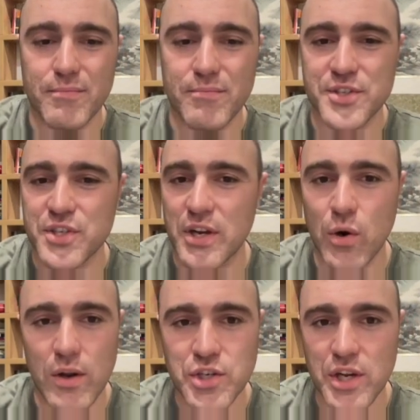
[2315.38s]

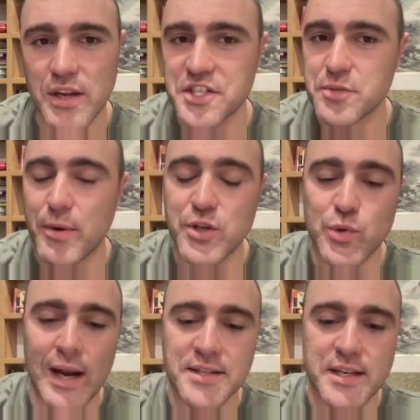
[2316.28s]
psychology and
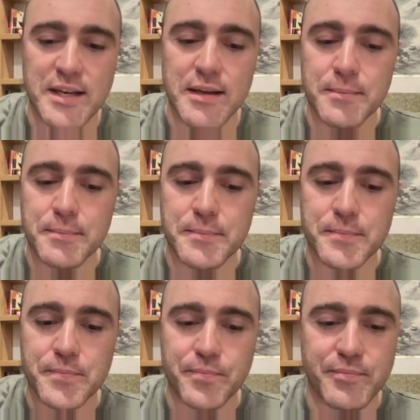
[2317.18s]
spirituality
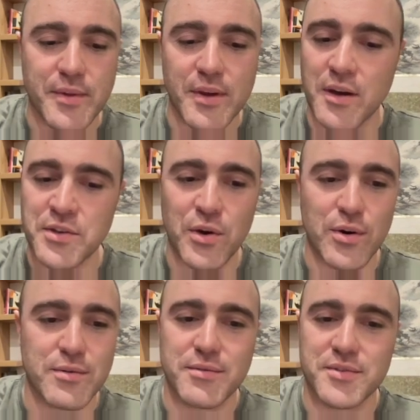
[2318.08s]
are
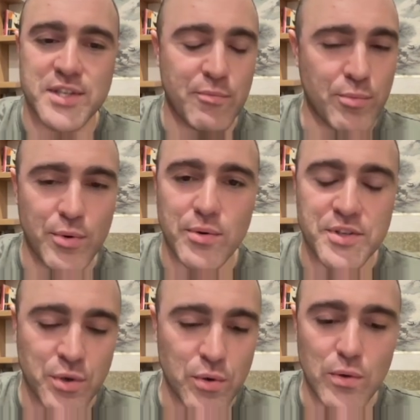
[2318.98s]
not separable
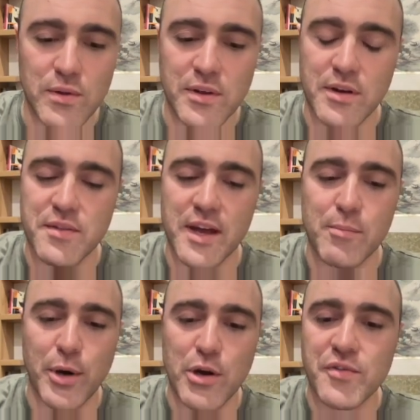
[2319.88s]
at all. You know, they are
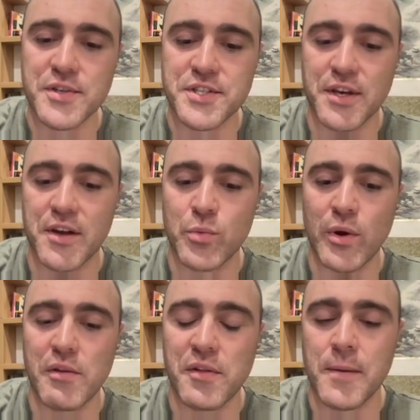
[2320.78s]
both concerned
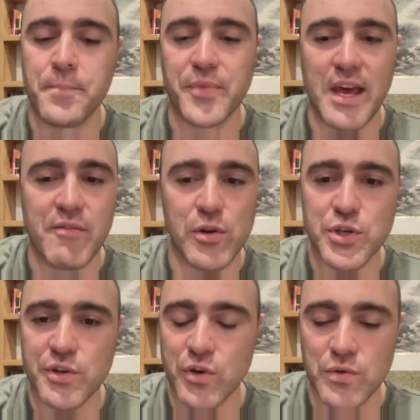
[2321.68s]
with the
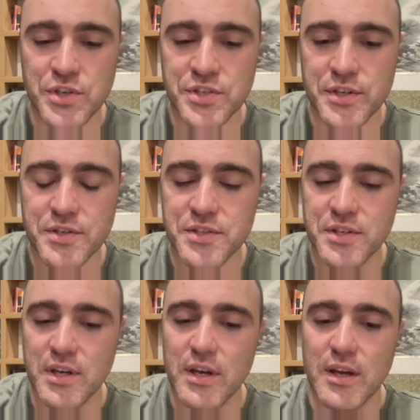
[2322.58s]
evolution of consciousness.
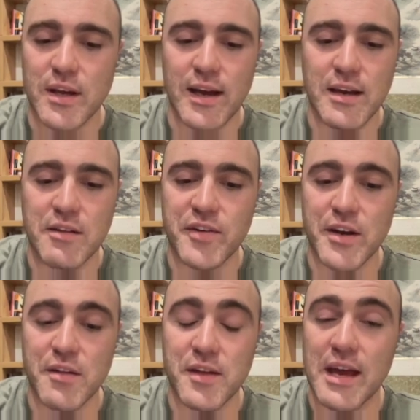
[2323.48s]
And in fact,
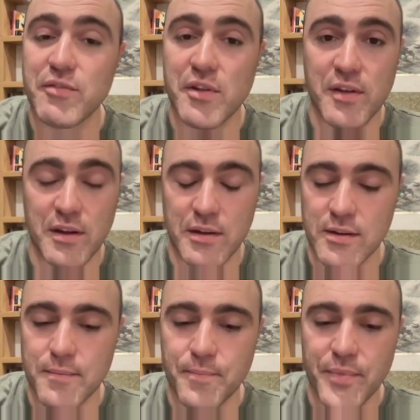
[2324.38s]
I think everything,
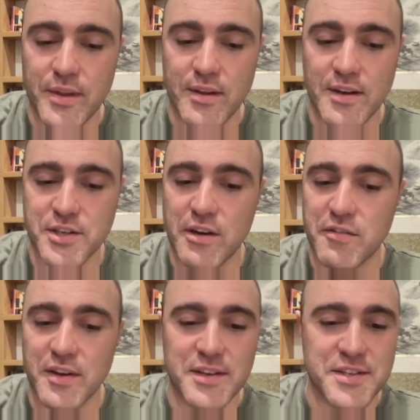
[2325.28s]
as I've
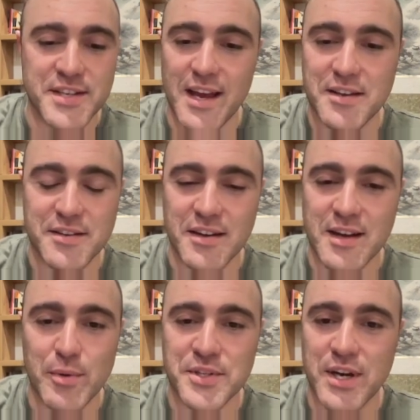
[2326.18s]
said a
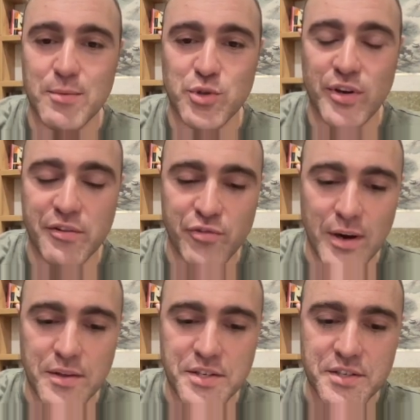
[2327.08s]
couple of times already throughout
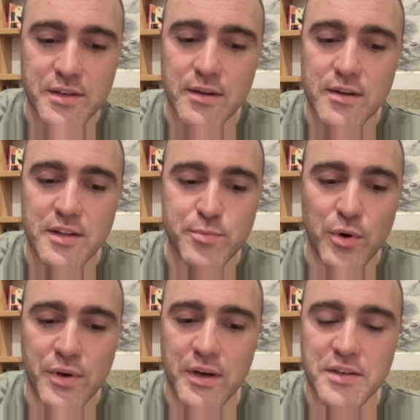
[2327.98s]
this
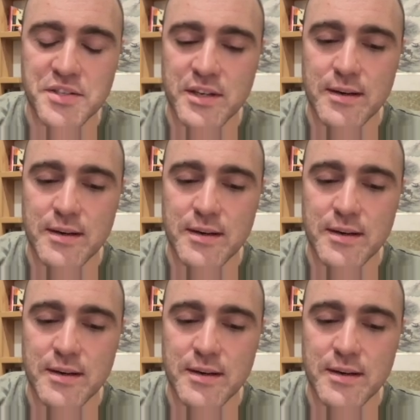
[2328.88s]
podcast,